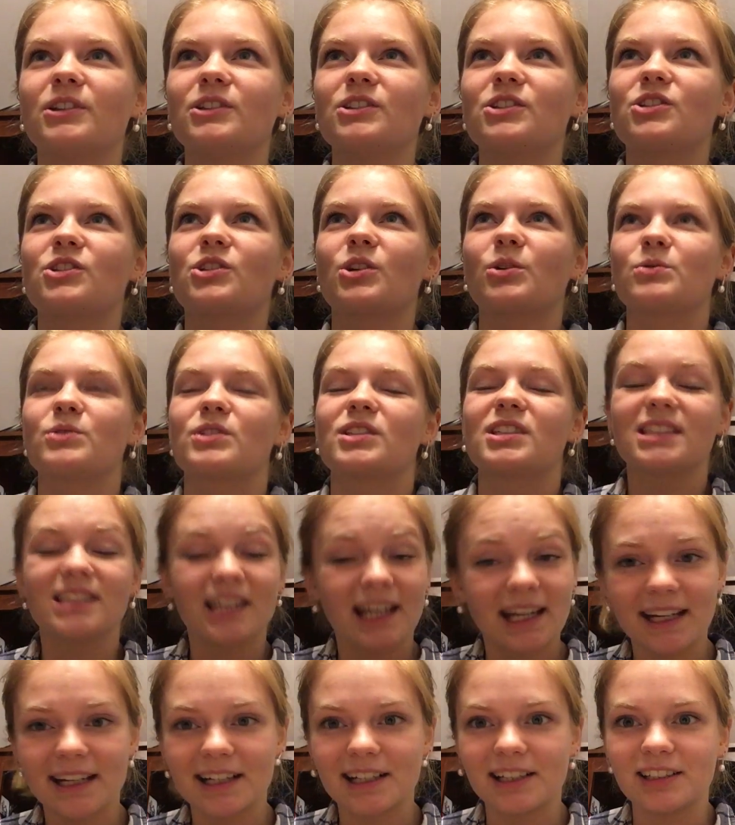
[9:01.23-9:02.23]
felt so
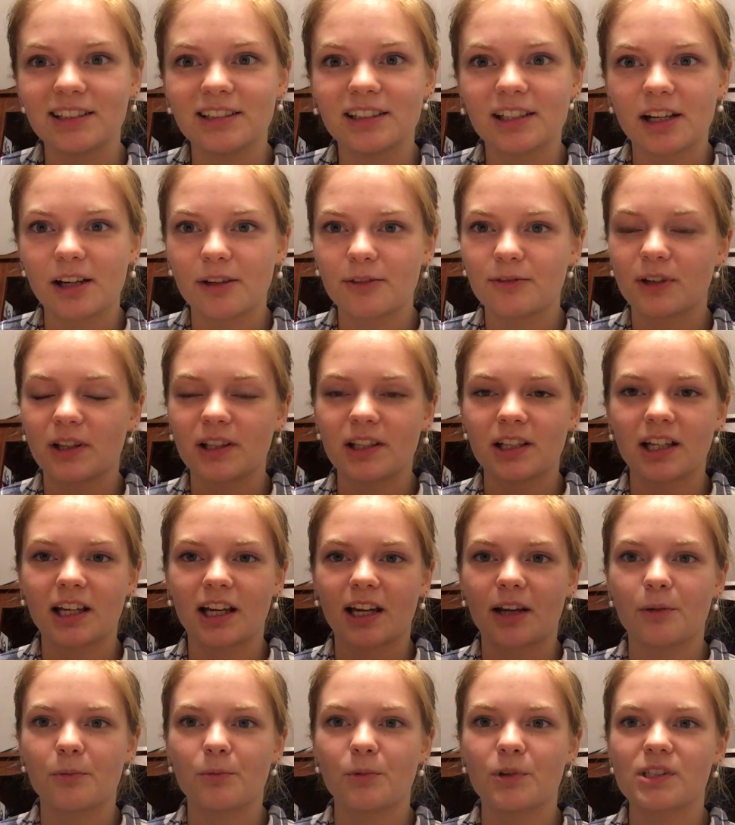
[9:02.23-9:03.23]
stale, and I felt like
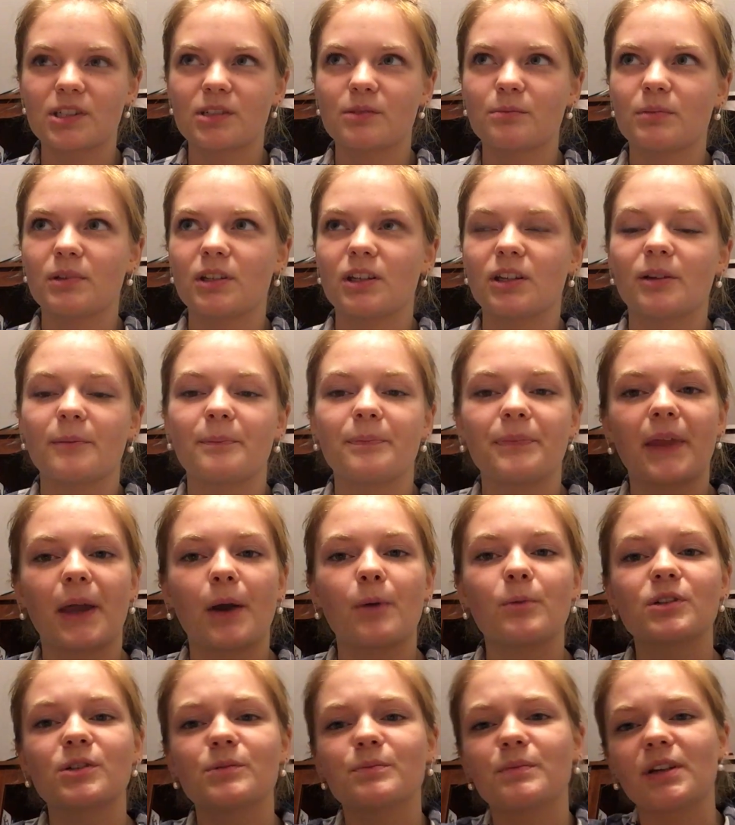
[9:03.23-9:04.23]
I wasn't
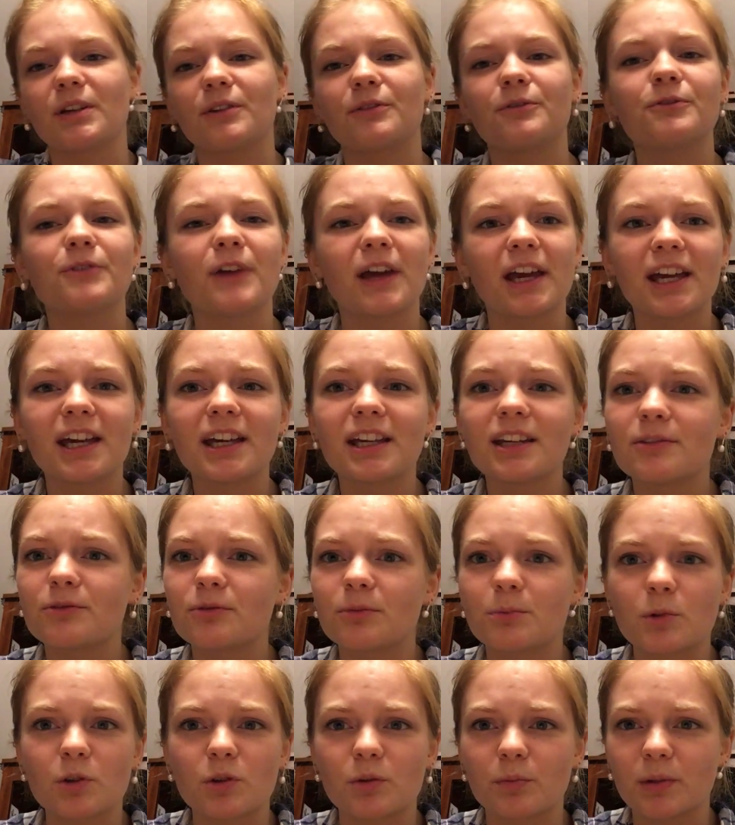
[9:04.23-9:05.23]
being fed
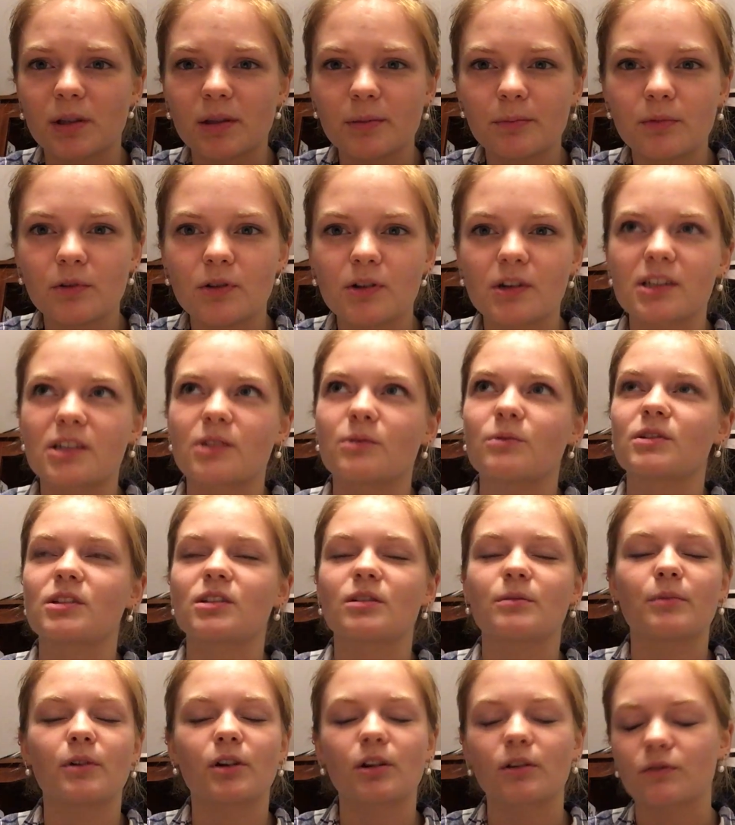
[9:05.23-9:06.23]
from other people because I
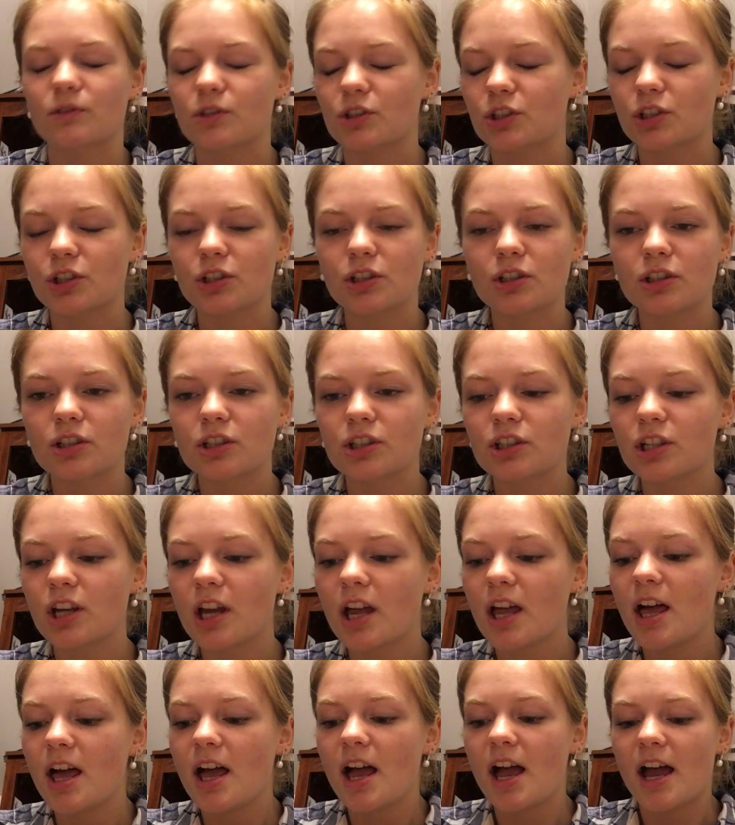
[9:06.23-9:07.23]
wasn't a part of a church,
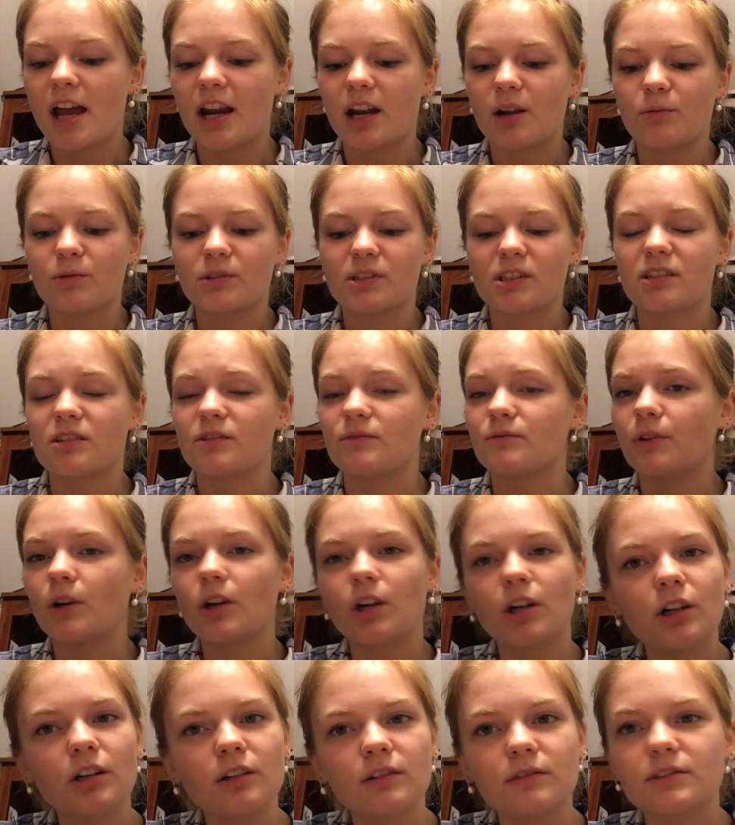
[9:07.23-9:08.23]
and I wasn't
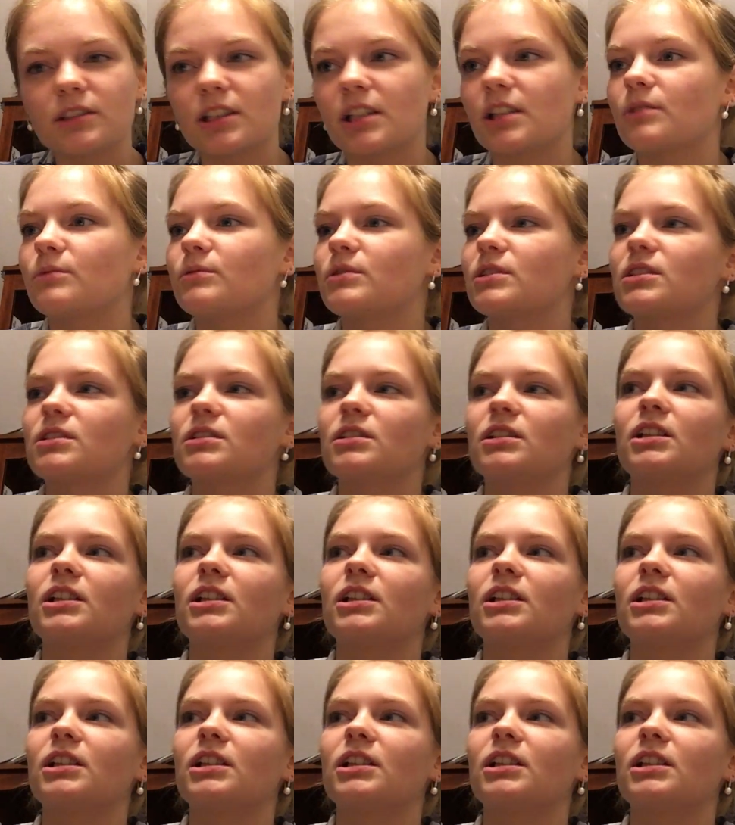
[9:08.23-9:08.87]
involved, and I was